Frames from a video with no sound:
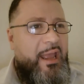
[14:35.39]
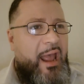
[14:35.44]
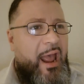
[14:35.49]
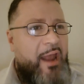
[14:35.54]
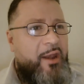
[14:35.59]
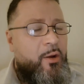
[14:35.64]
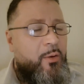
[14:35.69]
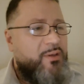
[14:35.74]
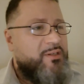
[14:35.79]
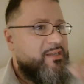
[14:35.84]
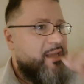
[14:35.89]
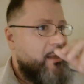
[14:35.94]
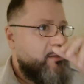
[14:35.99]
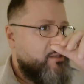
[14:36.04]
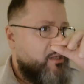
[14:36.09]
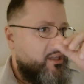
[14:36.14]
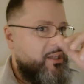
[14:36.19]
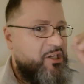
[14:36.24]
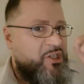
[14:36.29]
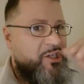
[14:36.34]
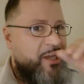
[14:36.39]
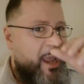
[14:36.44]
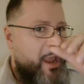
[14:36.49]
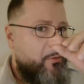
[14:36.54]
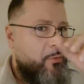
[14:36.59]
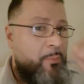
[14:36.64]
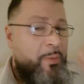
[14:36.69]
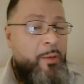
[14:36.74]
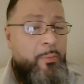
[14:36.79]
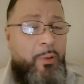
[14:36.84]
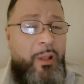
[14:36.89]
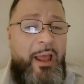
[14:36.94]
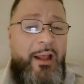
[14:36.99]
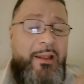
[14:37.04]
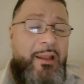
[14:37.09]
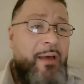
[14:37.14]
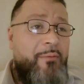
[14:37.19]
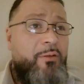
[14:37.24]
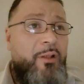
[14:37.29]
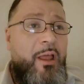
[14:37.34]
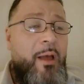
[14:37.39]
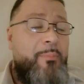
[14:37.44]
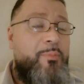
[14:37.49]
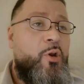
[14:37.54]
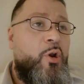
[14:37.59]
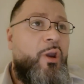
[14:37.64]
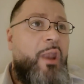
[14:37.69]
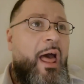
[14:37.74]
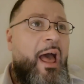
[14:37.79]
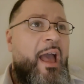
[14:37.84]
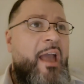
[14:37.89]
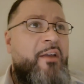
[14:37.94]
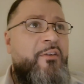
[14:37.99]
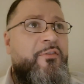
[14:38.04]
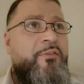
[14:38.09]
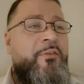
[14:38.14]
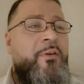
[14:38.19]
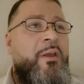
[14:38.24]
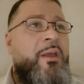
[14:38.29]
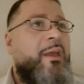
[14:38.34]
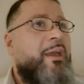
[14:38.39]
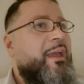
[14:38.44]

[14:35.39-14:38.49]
I know it sounds cliche when people like level up your life.